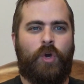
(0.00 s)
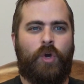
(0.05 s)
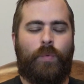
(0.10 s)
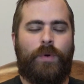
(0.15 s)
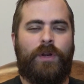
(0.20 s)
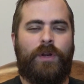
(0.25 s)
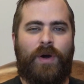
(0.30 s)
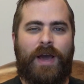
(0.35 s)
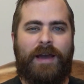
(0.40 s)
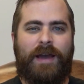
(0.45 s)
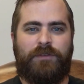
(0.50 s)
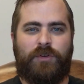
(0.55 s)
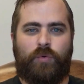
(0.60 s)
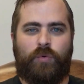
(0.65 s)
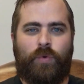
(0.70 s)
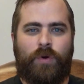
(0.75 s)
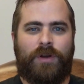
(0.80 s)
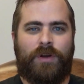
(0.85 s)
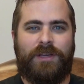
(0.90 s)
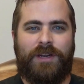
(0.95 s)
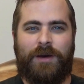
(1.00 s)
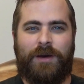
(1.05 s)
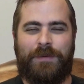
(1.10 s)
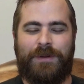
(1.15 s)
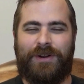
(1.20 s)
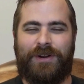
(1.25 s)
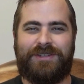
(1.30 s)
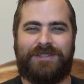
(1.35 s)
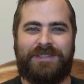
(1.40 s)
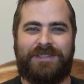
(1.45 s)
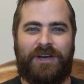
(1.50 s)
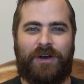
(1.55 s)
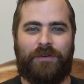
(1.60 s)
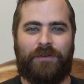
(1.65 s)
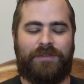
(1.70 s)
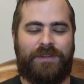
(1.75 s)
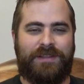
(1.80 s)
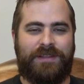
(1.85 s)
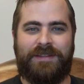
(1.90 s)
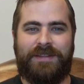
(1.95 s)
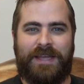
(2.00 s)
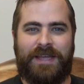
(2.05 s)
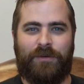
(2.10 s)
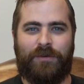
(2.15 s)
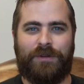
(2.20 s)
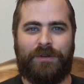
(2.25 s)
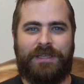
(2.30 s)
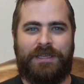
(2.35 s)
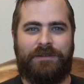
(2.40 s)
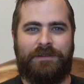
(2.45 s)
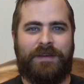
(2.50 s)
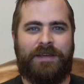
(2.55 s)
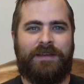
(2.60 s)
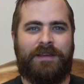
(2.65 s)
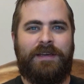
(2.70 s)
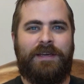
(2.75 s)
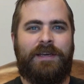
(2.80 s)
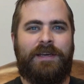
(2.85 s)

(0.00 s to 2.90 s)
We don't have to work it up in ourselves. Isn't that relieving?